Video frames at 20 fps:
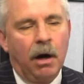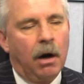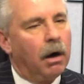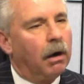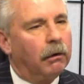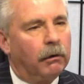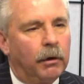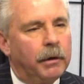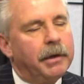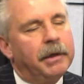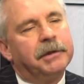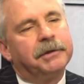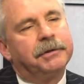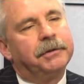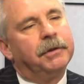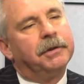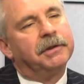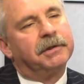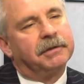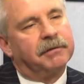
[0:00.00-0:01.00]
are only as
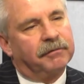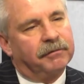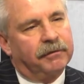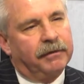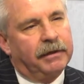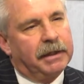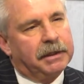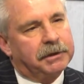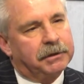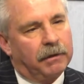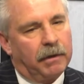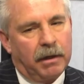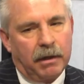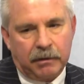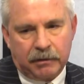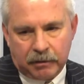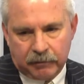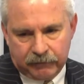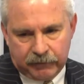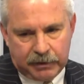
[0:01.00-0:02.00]
good as the financial
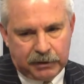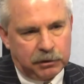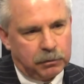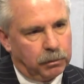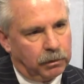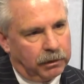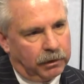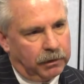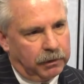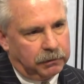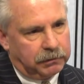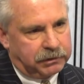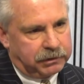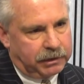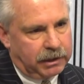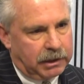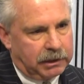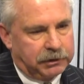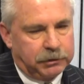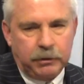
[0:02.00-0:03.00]
health of each one of those right. tenants.